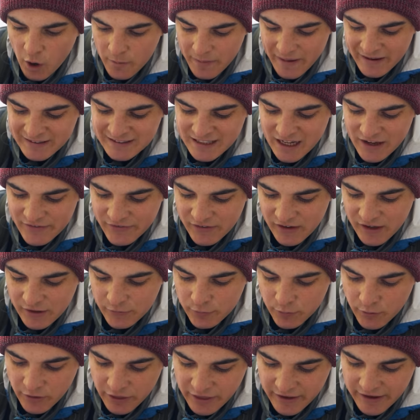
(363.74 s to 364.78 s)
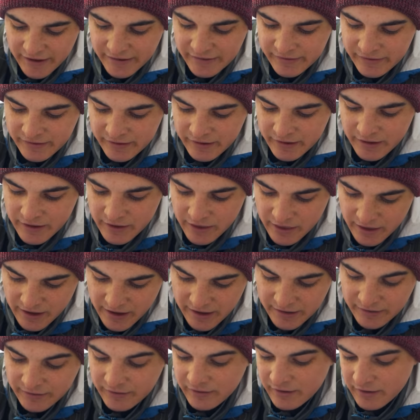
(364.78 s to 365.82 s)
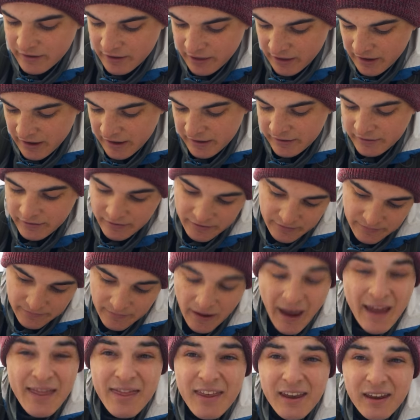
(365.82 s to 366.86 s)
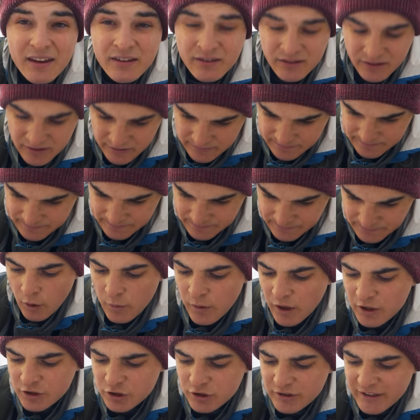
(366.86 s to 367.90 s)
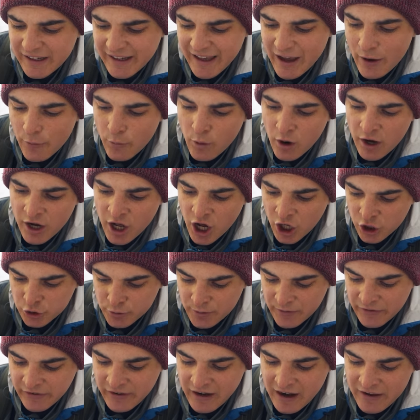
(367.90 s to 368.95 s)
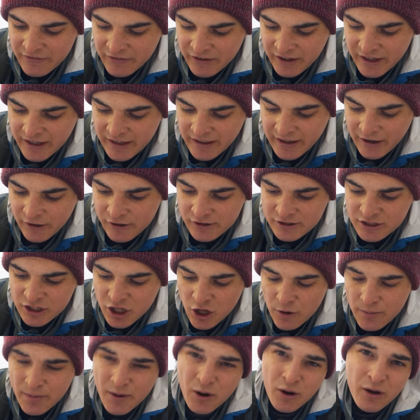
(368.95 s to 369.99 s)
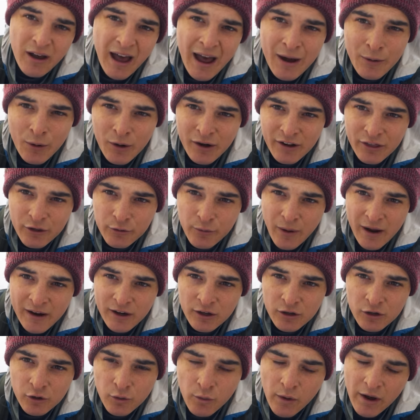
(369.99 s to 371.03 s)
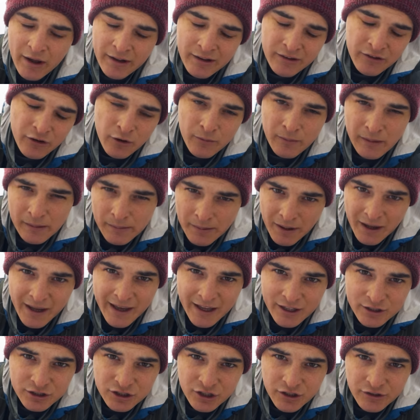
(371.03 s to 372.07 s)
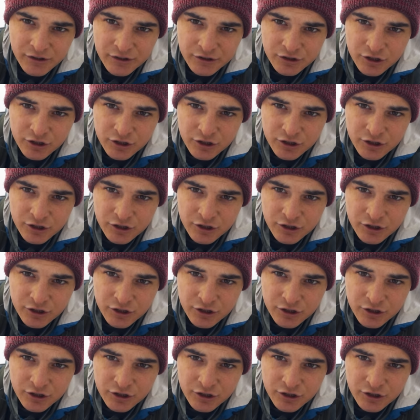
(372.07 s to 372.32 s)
Our best I Vs were this, this, this, and this. We also did get one one hundred percent I V Galarian Slowpoke. I wanted the regular one, so maybe I'll get it during the